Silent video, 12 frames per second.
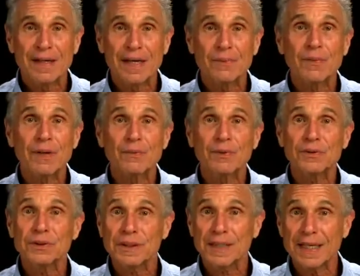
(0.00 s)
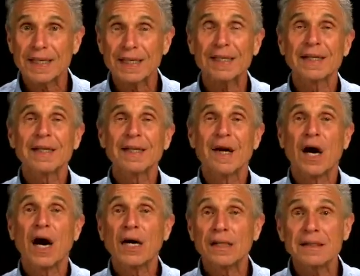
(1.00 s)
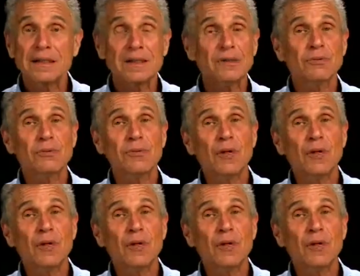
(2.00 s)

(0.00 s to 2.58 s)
and what will sink us